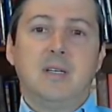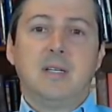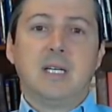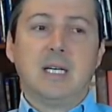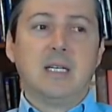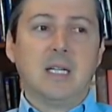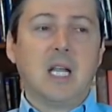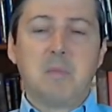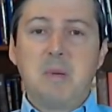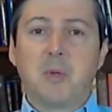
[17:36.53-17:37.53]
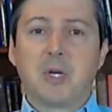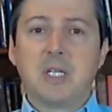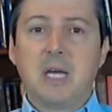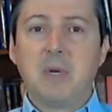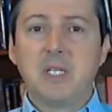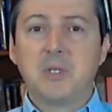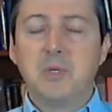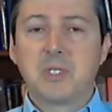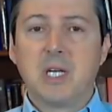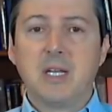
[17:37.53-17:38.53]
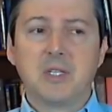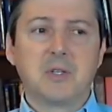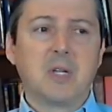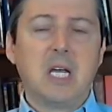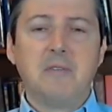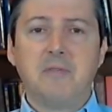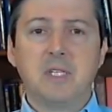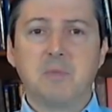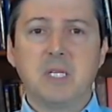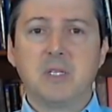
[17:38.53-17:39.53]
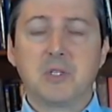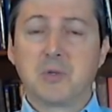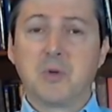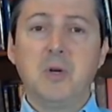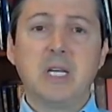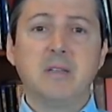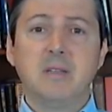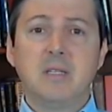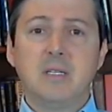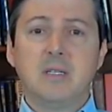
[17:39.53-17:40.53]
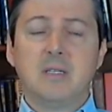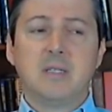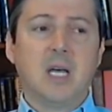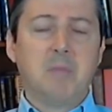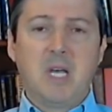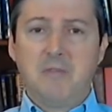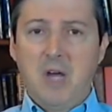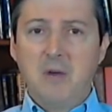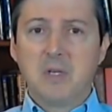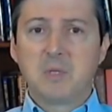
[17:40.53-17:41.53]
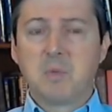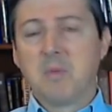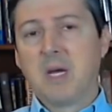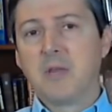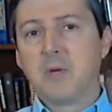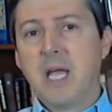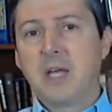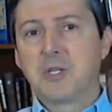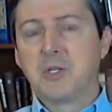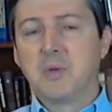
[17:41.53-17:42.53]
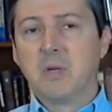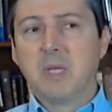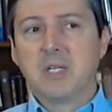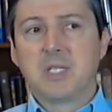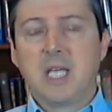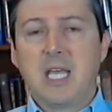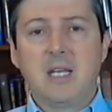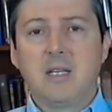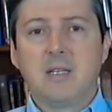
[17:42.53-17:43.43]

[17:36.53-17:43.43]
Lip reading: a lot of people are going to die by suicide because their life has been destroyed, not by a virus, but by the reaction to it, because they can't